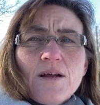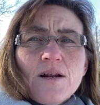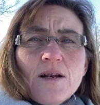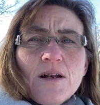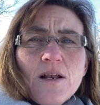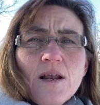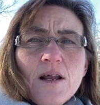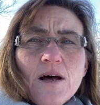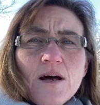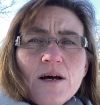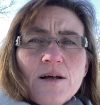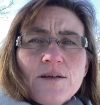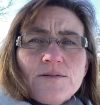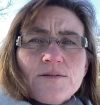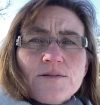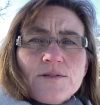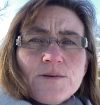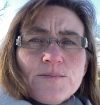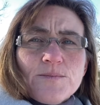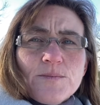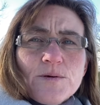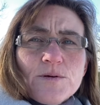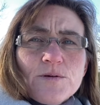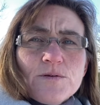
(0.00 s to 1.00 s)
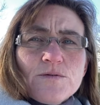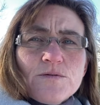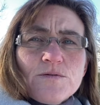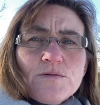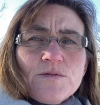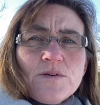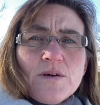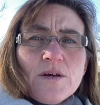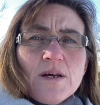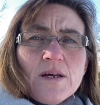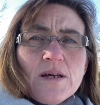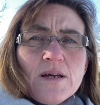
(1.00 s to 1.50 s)
learn to
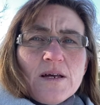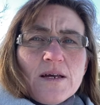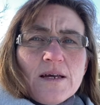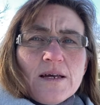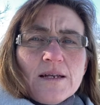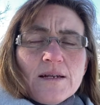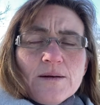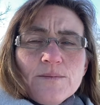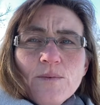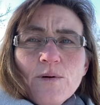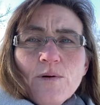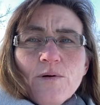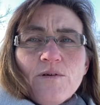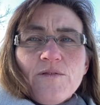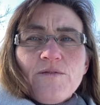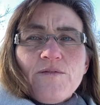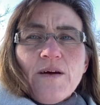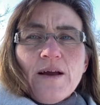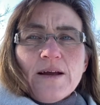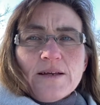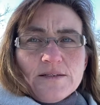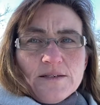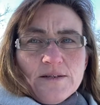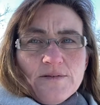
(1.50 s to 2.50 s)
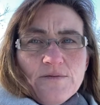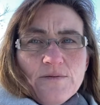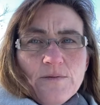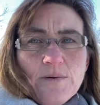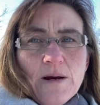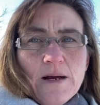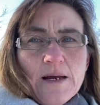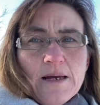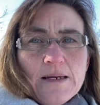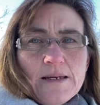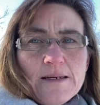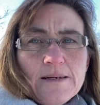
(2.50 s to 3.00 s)
move in a more effective
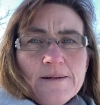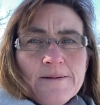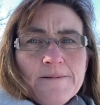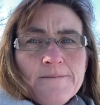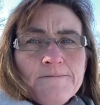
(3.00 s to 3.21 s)
way.